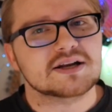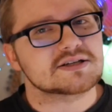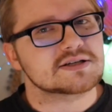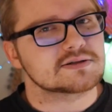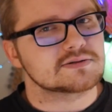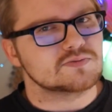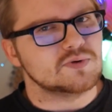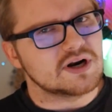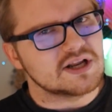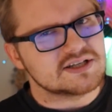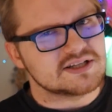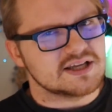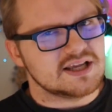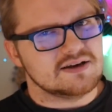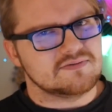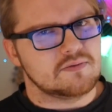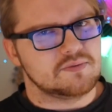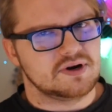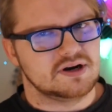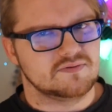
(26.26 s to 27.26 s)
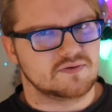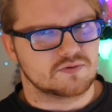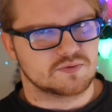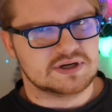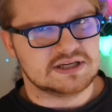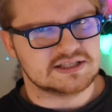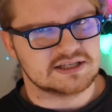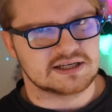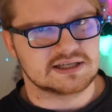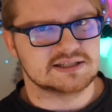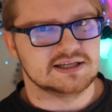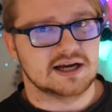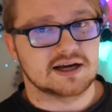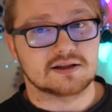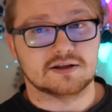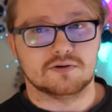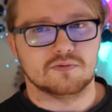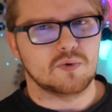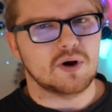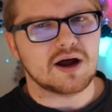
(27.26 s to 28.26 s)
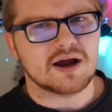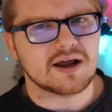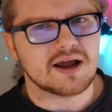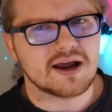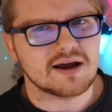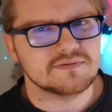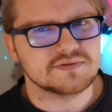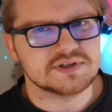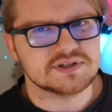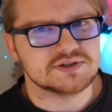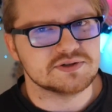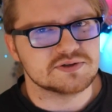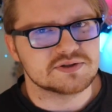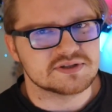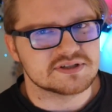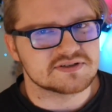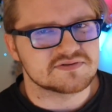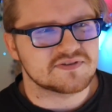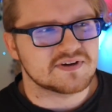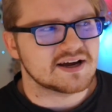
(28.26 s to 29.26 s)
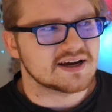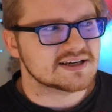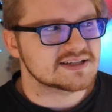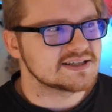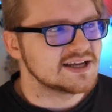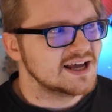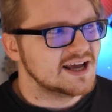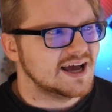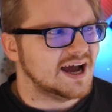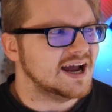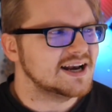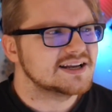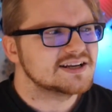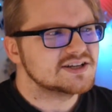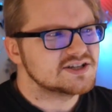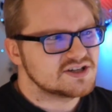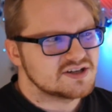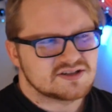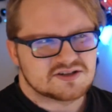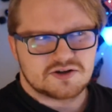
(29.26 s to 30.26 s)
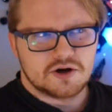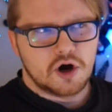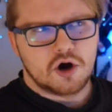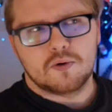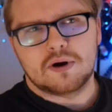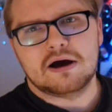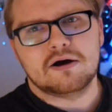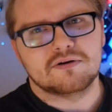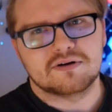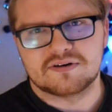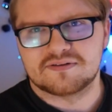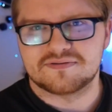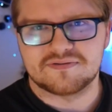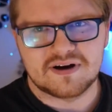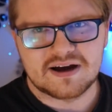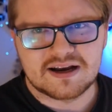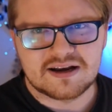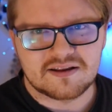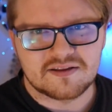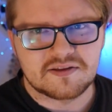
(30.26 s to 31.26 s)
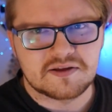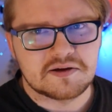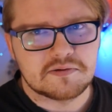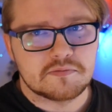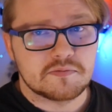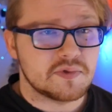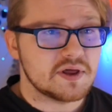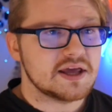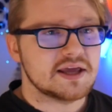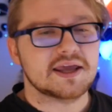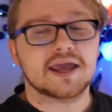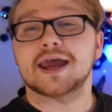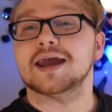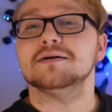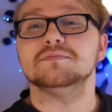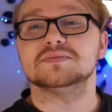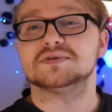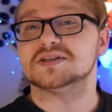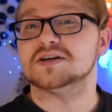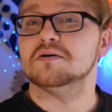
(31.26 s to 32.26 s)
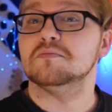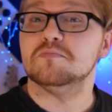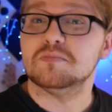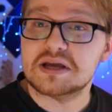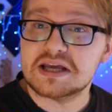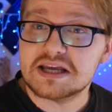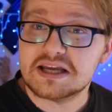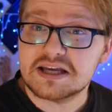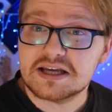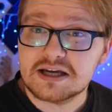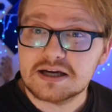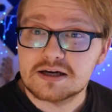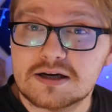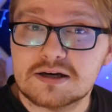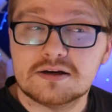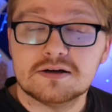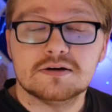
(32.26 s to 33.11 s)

I just wanted to give a bit of a reason exactly why I have these useless facts. I didn't just go out and find them, they came to me.